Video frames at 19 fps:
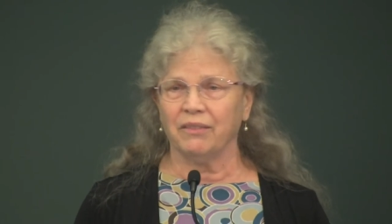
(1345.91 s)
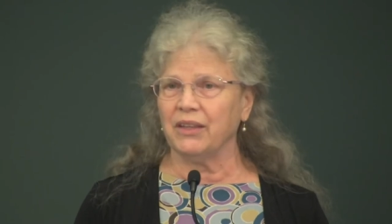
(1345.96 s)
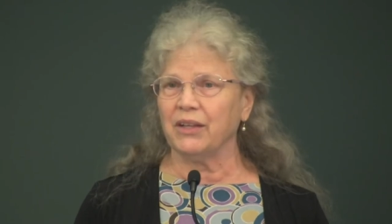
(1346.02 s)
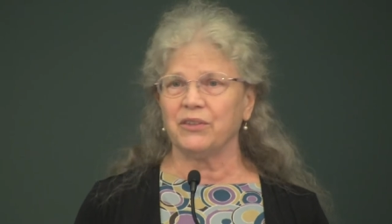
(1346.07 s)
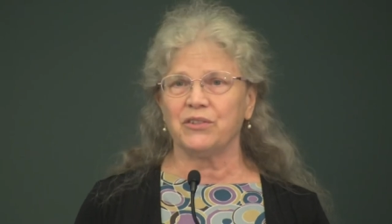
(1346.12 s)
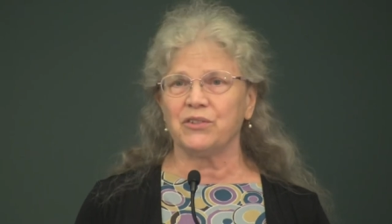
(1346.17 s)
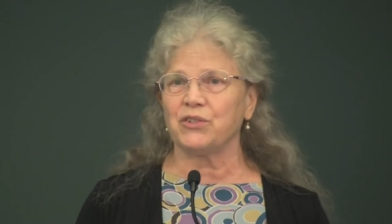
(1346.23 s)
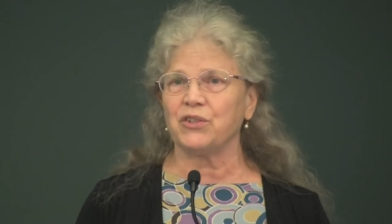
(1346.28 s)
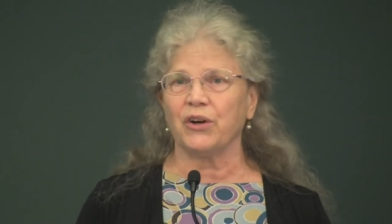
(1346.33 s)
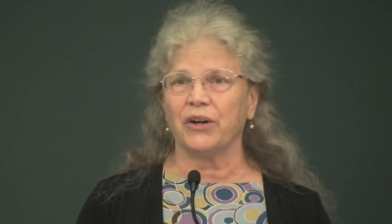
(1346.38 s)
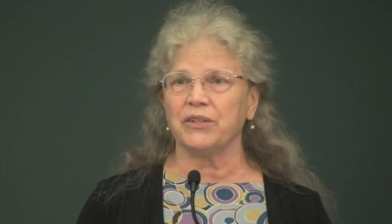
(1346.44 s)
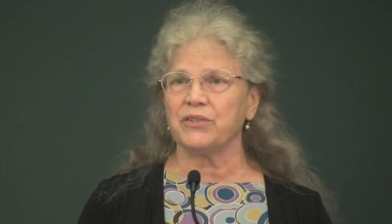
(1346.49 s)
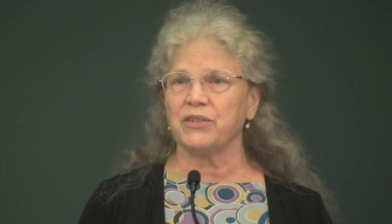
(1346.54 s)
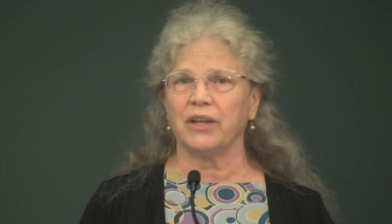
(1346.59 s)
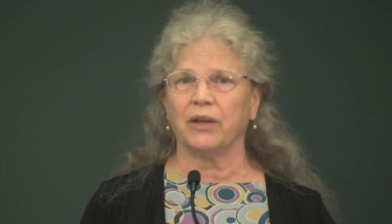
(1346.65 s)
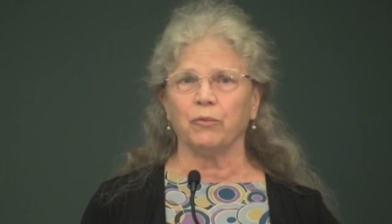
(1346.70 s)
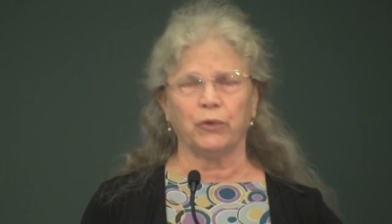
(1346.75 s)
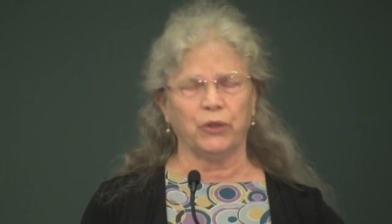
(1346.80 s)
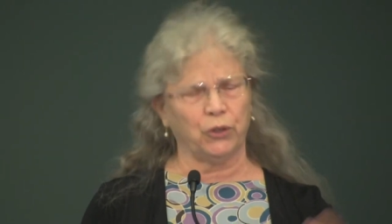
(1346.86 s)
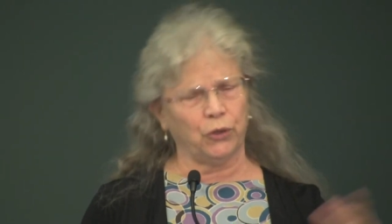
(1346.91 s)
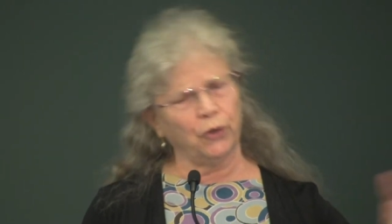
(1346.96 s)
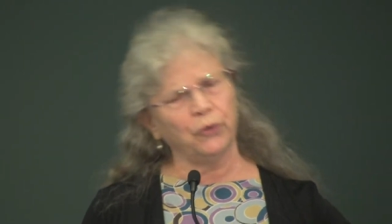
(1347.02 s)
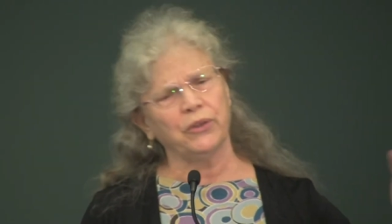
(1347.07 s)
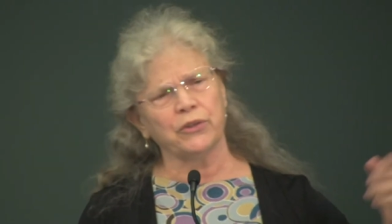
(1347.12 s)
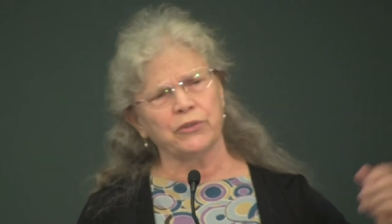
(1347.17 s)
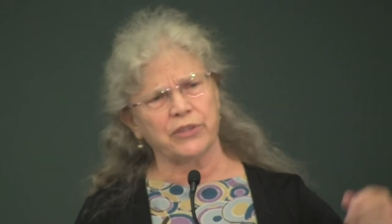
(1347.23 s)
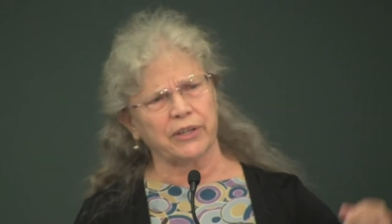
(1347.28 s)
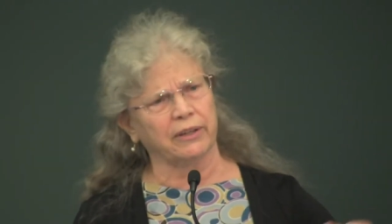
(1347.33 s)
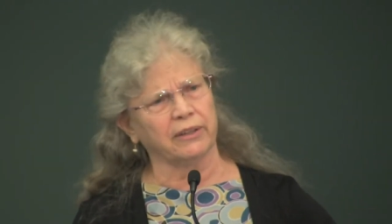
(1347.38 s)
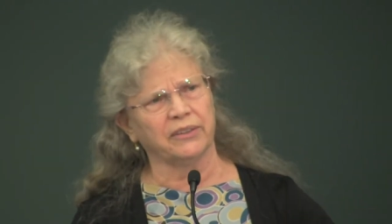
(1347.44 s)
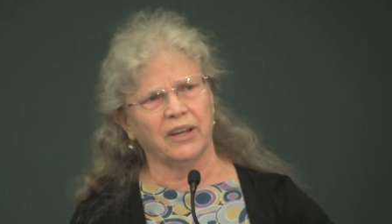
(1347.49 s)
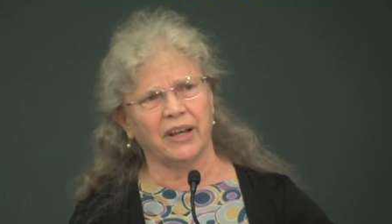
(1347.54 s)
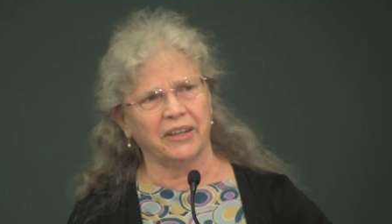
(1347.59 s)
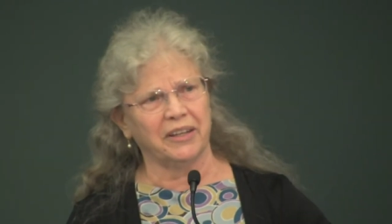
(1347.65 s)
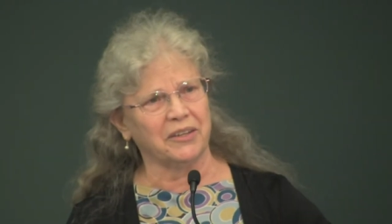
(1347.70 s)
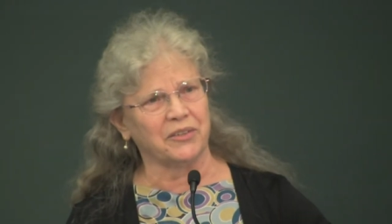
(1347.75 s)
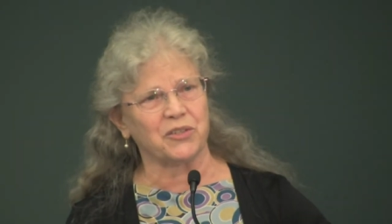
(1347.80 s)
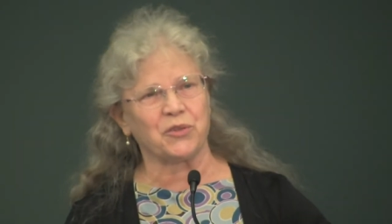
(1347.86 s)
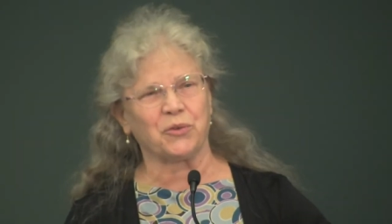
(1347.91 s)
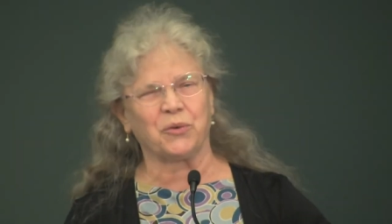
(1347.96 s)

that starts saying, Well, you know, there's that line in